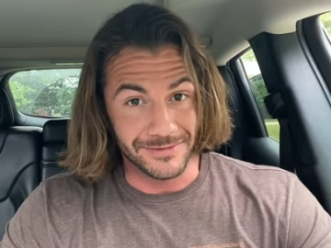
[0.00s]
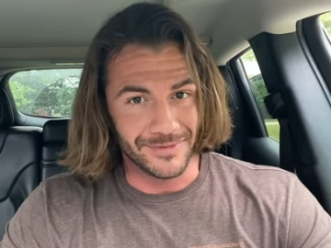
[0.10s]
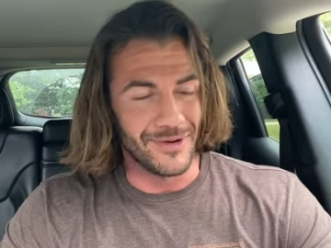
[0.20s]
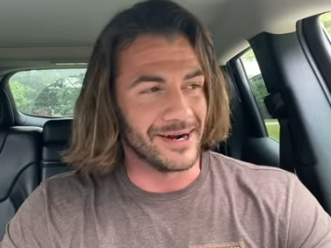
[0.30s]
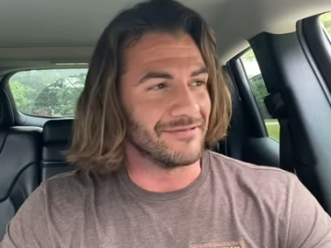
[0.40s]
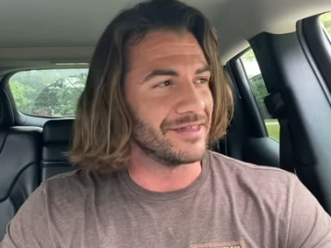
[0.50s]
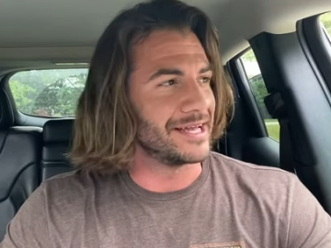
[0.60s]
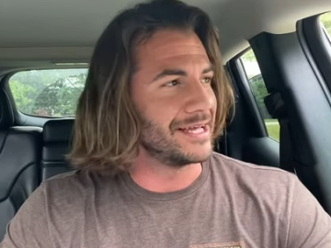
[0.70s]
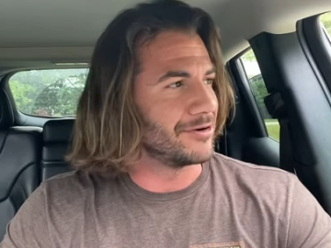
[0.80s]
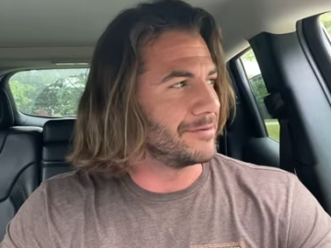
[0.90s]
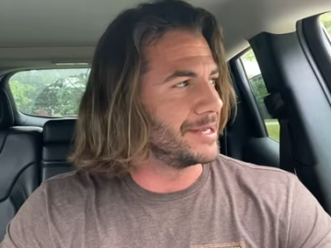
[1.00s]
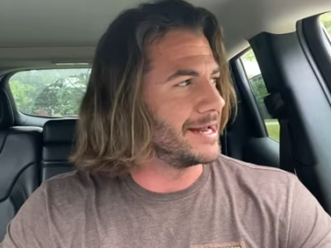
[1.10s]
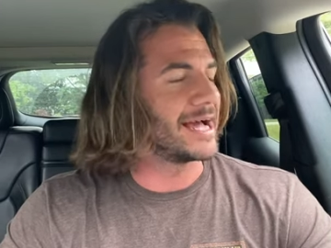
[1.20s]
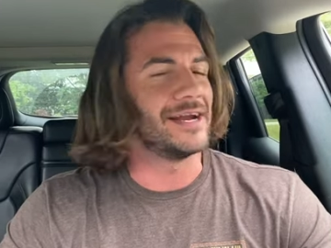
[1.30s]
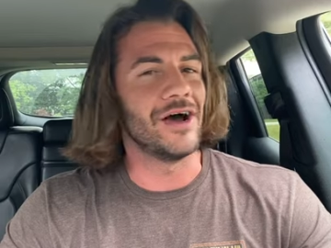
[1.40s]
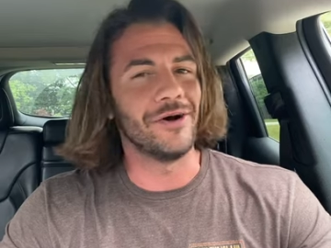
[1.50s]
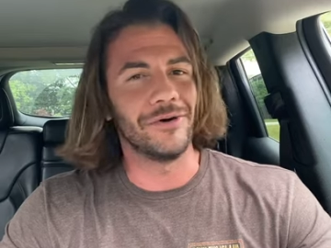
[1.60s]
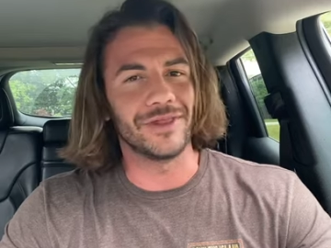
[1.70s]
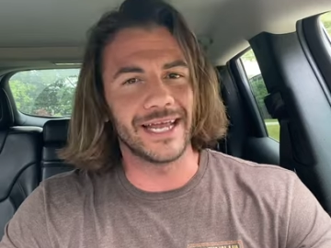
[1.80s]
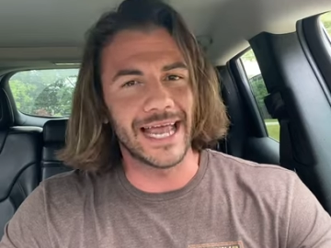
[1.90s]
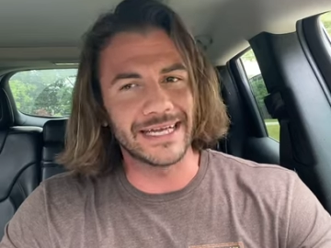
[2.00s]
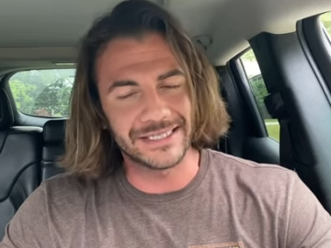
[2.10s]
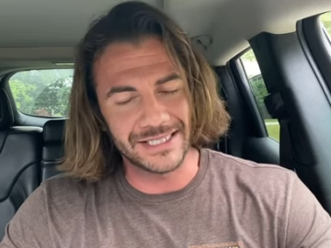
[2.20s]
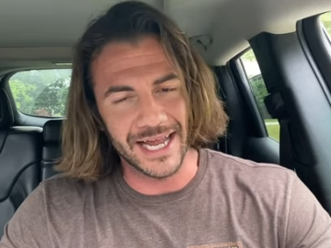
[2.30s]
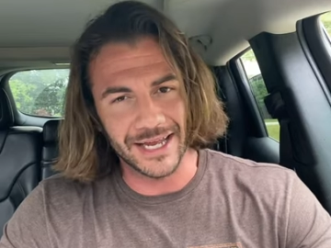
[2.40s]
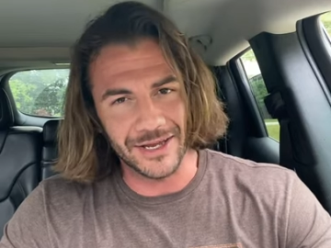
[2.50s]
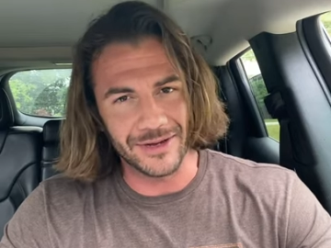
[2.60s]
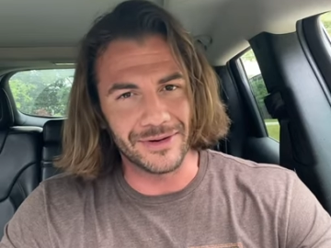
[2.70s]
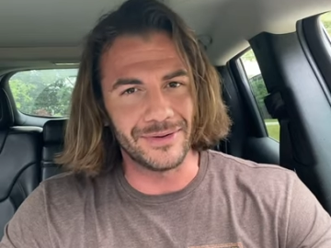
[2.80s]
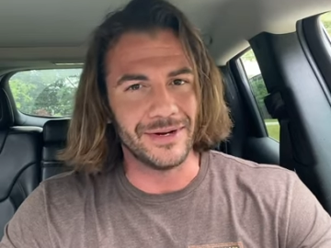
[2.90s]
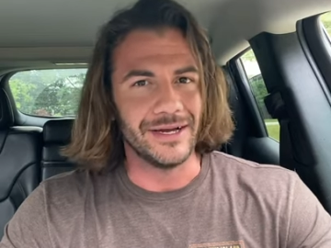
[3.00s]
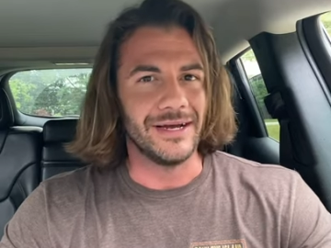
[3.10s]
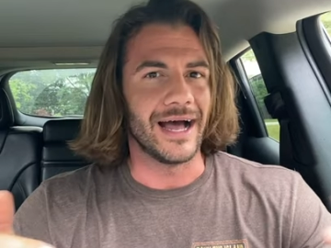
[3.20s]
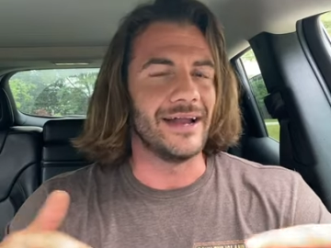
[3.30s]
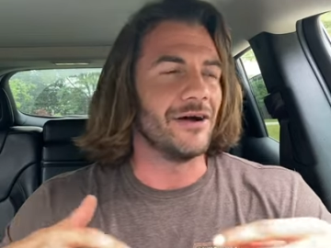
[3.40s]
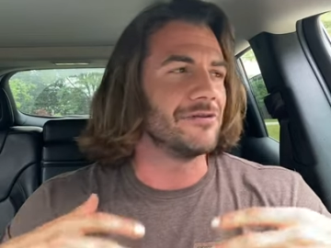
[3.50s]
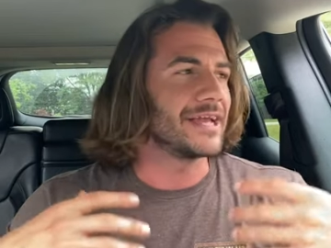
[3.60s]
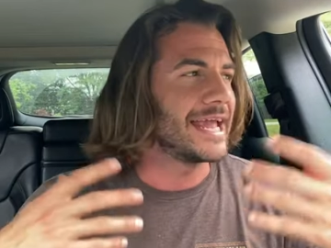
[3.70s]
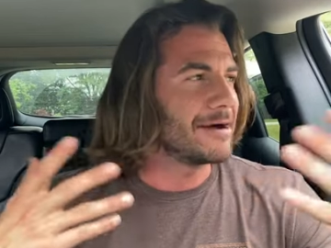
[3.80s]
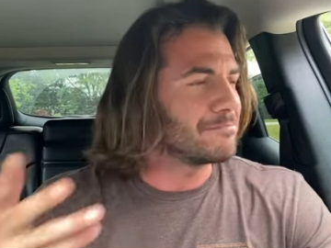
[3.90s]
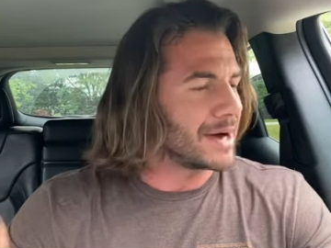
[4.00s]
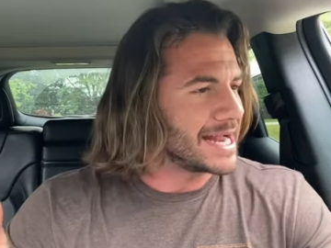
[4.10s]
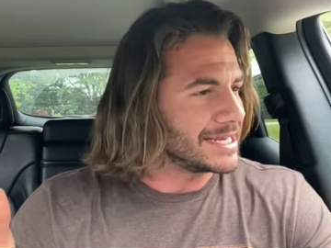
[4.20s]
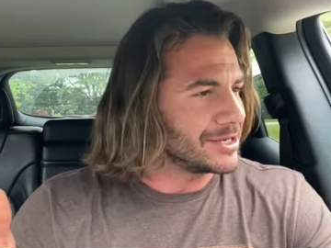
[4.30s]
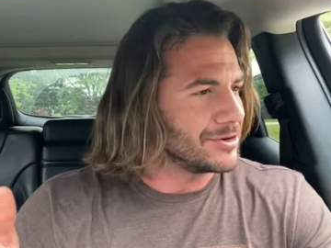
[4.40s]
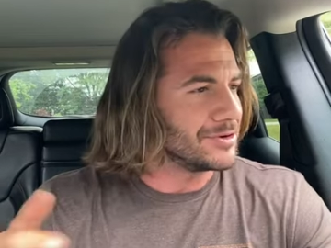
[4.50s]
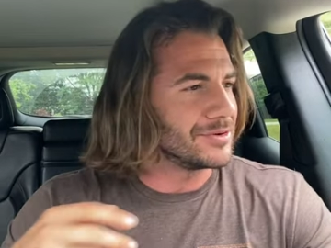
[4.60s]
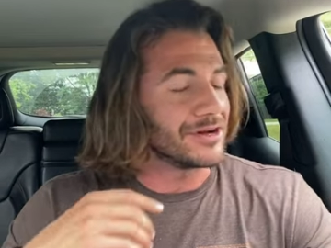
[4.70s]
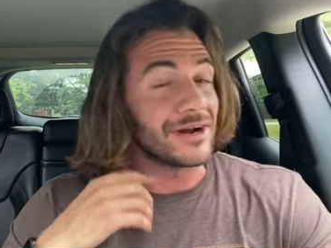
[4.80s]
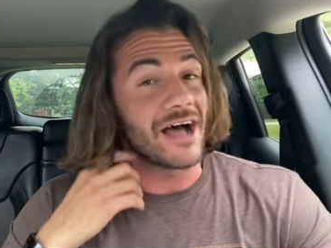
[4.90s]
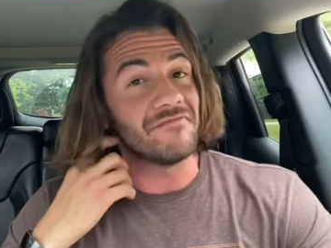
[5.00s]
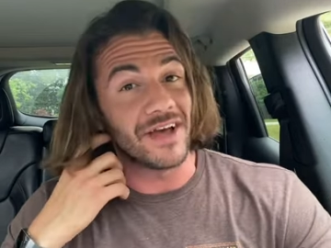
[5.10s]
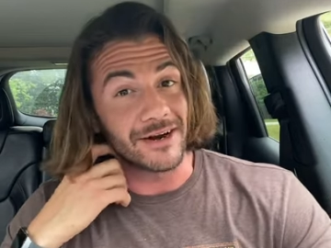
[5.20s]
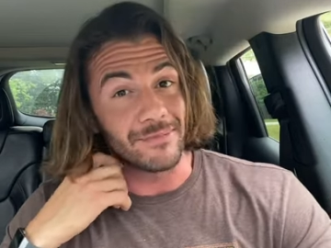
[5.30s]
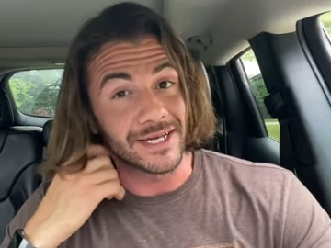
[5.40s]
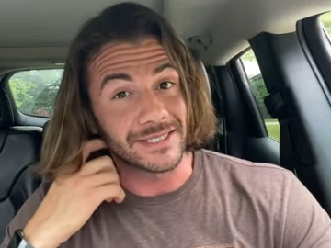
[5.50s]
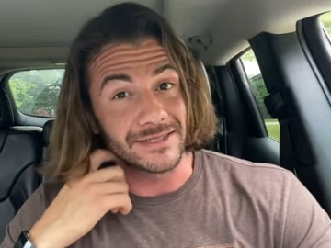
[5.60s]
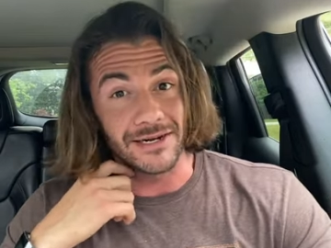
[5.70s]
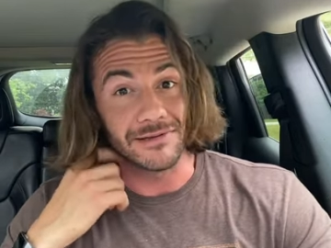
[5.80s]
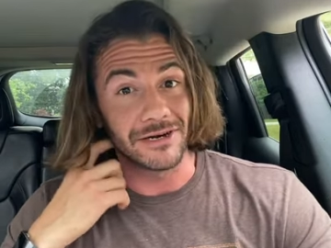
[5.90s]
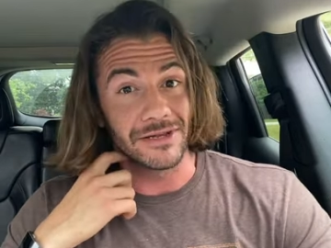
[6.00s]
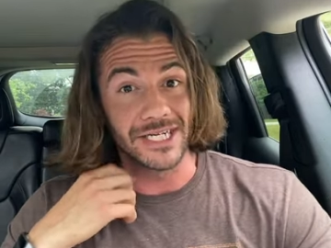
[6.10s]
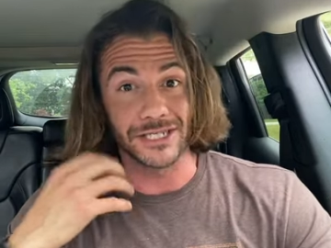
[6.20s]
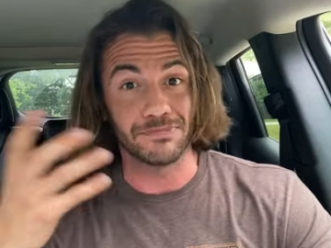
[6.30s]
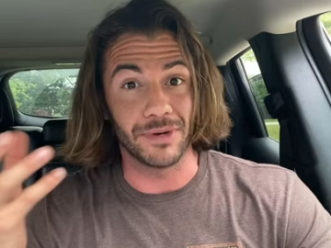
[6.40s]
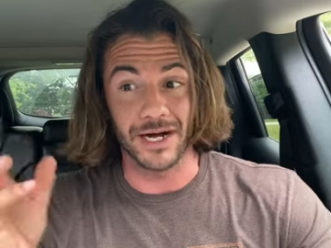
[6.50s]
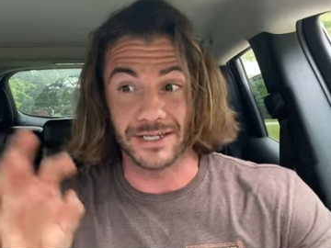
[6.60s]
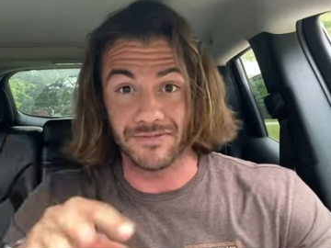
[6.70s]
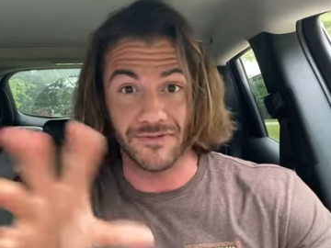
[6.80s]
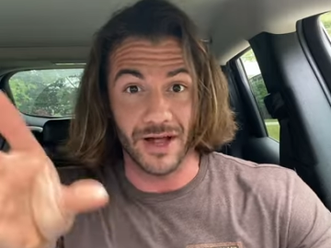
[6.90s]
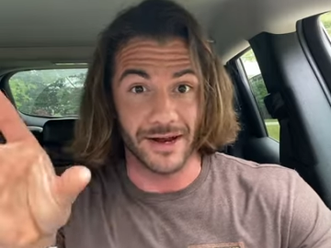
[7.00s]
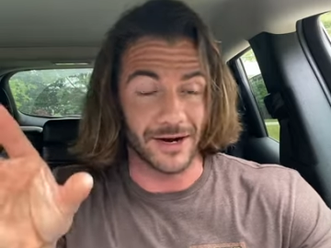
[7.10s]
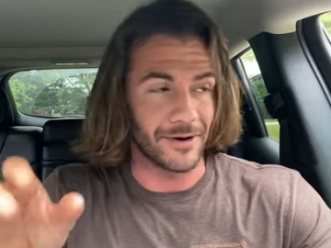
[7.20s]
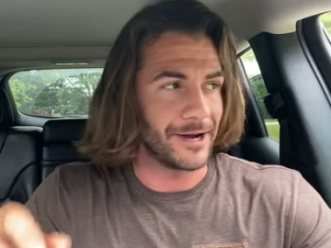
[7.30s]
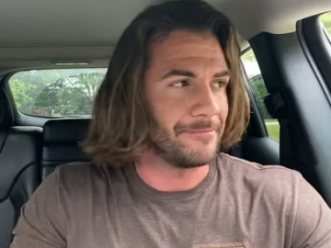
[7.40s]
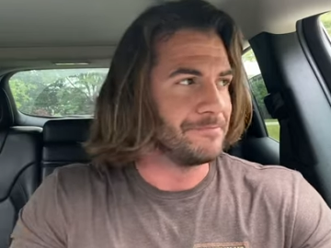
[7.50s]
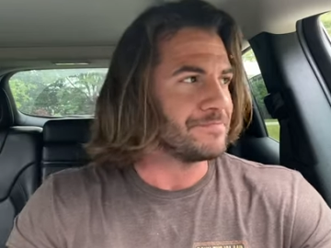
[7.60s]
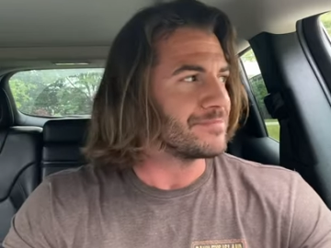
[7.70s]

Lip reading: whenever they get on me. And I know they can't sting you. I know they can't bite you. They're not venomous. They're literally just bugs flying around.